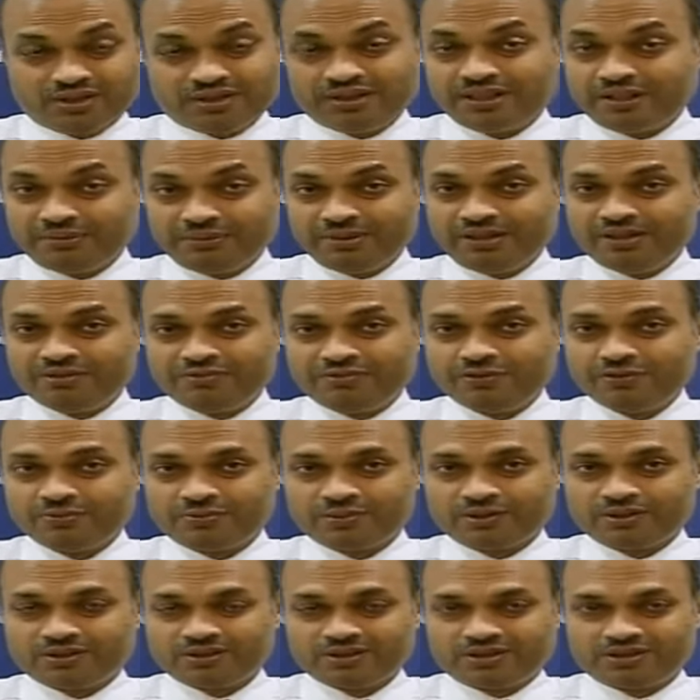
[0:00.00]
There have been a few
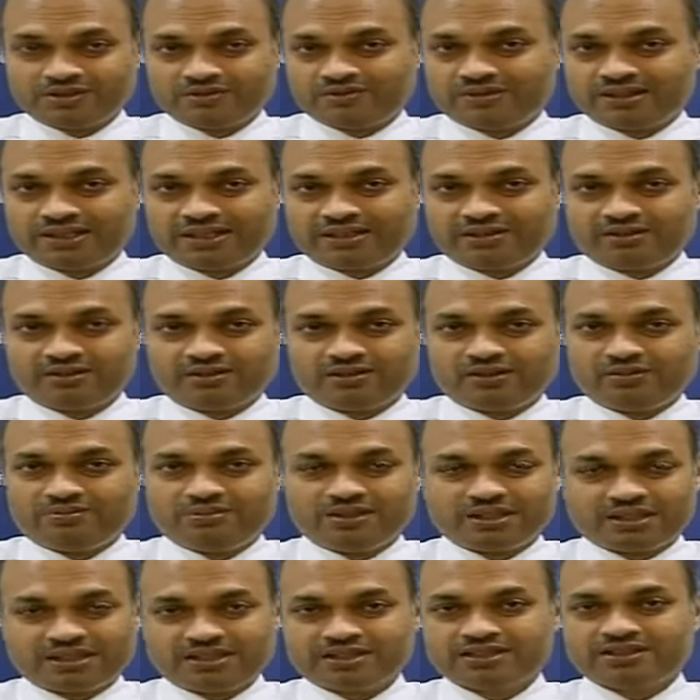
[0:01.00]
positives, like, you know, the
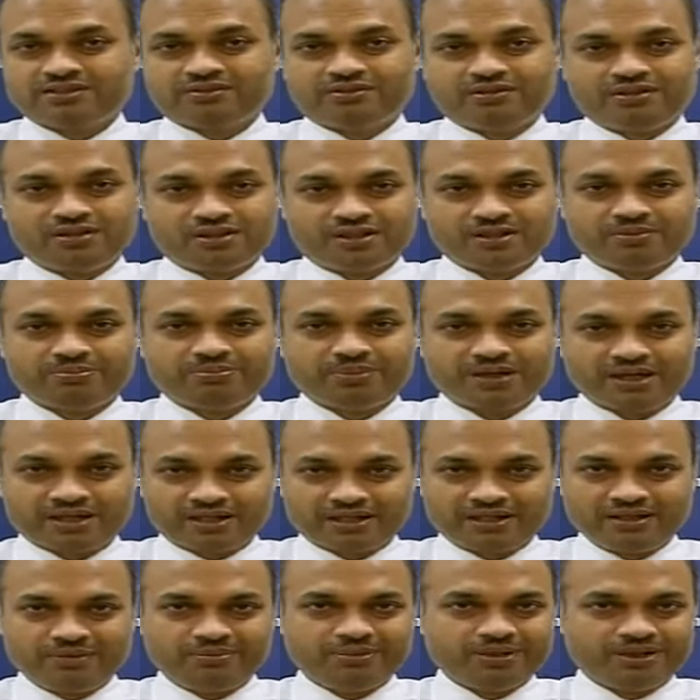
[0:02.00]
markets have gone up
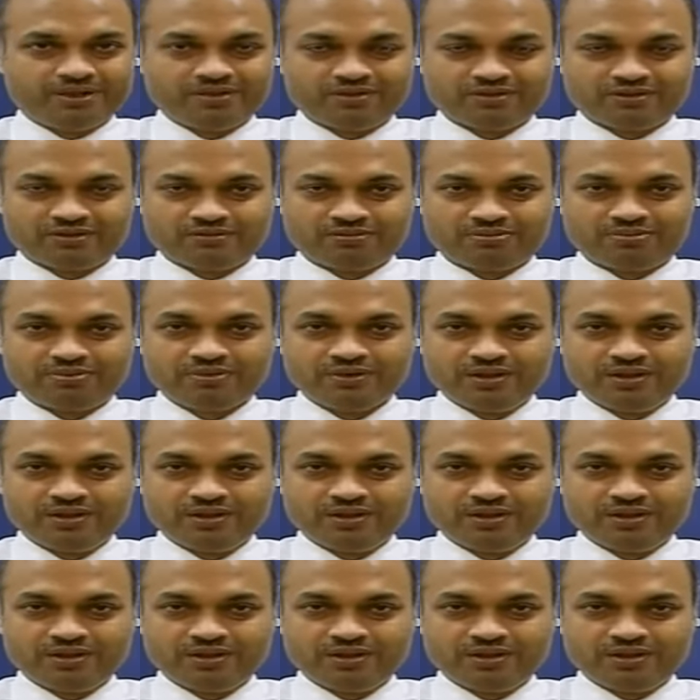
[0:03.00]
partly because of